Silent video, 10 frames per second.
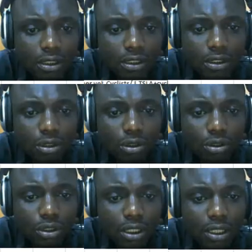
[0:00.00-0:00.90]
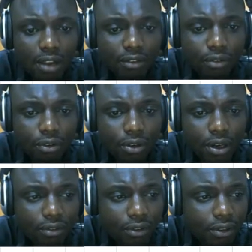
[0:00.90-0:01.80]
It's going to take like
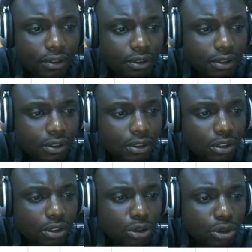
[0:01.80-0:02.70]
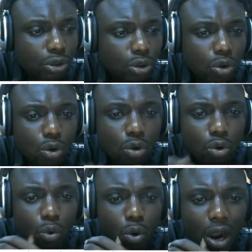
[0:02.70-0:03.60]
forever. So
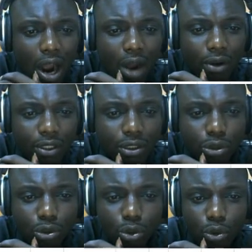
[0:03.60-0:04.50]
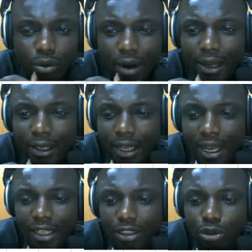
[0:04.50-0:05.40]
what I'll need to do right here is